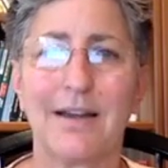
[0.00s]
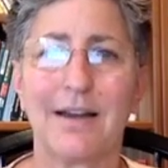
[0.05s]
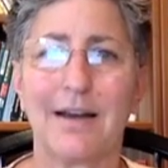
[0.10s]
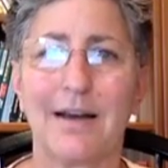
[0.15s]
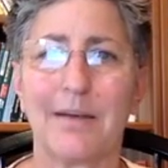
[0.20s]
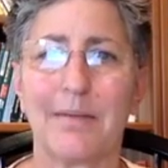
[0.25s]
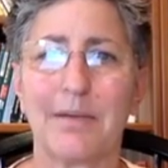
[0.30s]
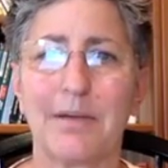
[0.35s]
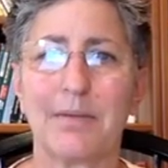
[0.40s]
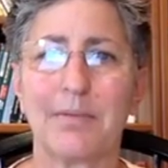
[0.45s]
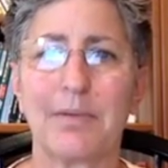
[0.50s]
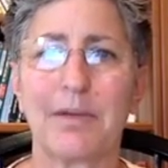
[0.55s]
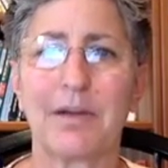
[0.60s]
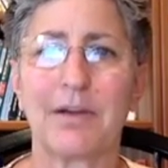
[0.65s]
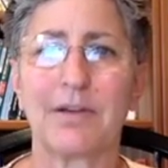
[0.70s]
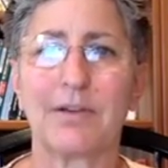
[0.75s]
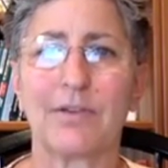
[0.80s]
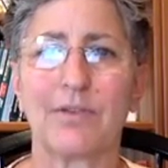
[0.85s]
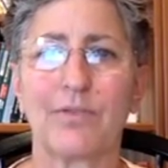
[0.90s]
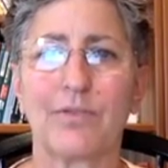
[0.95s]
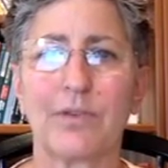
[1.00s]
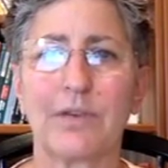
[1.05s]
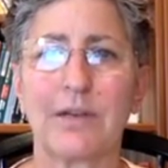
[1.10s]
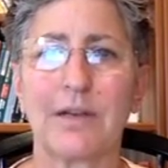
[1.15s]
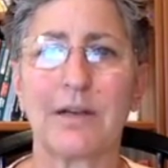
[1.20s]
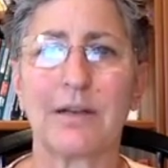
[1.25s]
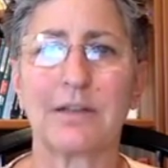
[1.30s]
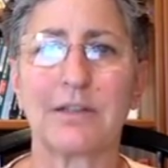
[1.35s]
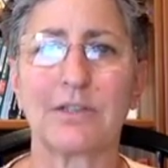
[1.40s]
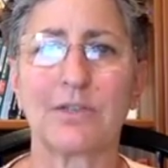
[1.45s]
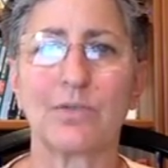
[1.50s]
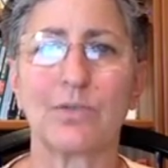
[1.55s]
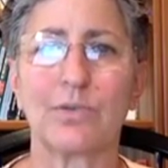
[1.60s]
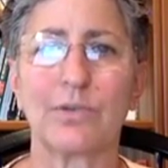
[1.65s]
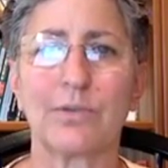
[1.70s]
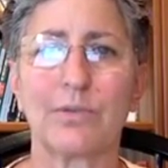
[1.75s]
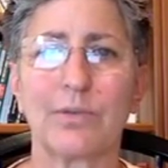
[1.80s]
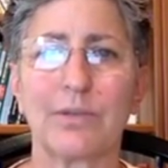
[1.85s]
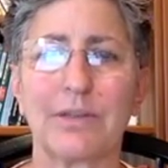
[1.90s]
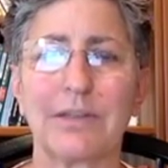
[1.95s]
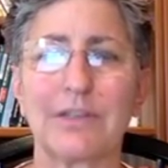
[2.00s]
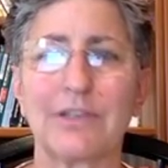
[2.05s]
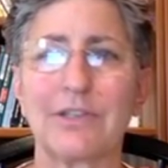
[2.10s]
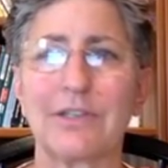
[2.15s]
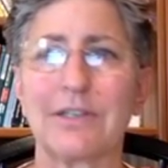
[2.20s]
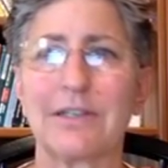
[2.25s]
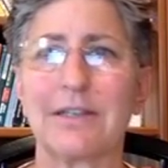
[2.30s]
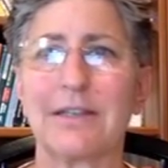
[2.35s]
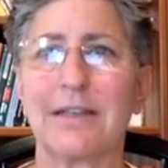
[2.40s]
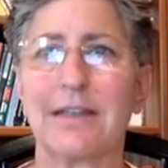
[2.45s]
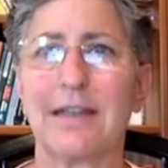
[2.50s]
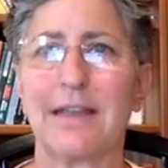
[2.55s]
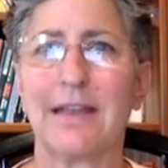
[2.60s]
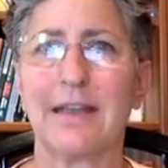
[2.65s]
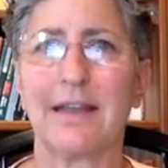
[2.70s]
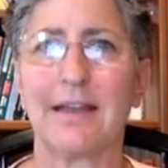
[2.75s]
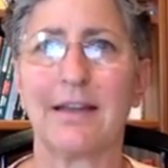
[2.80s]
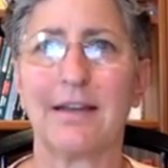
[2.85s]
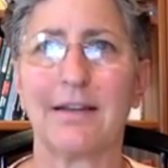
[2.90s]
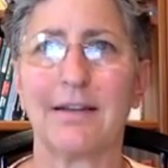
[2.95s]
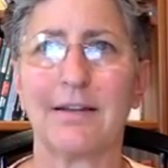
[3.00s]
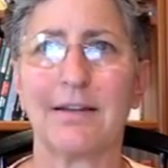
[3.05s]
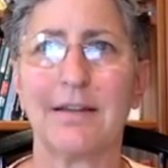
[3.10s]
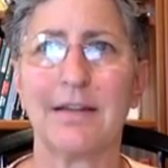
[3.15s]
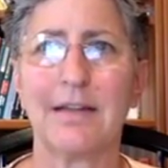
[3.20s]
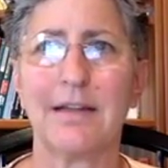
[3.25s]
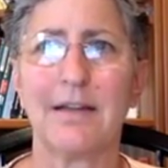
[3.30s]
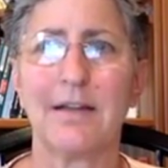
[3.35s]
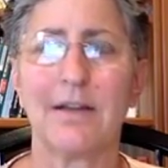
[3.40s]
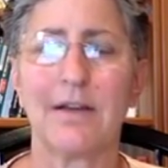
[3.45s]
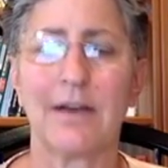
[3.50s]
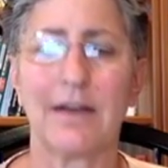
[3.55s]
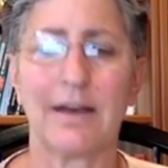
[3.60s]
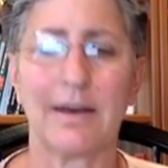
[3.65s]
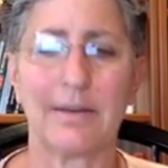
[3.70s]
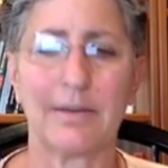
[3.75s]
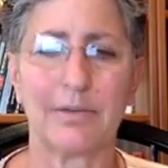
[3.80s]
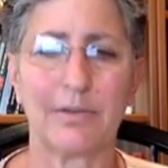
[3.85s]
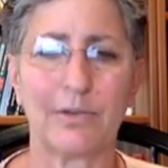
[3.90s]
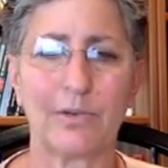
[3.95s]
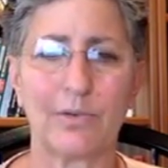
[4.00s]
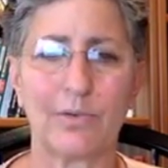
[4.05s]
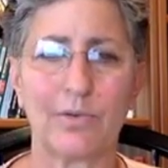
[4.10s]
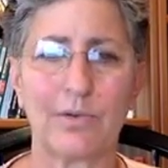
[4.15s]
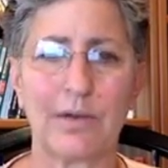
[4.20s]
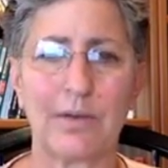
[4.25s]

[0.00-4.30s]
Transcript: About school and religion. And so